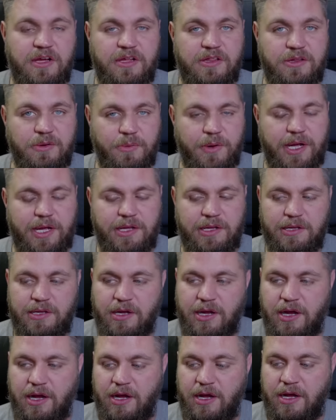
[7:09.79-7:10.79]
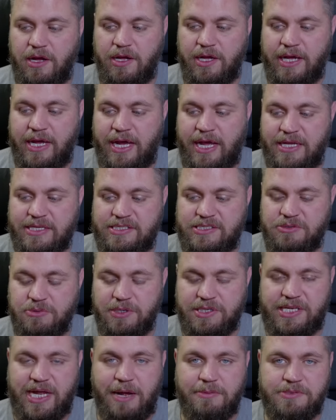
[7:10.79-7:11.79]
the way it has to
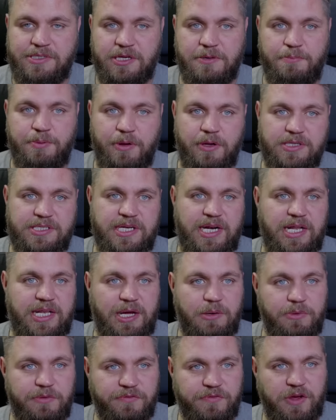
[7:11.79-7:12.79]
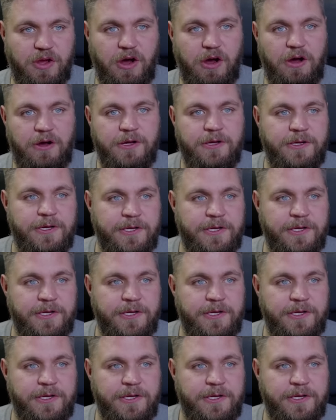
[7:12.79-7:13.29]
adapt to the personnel that we've got.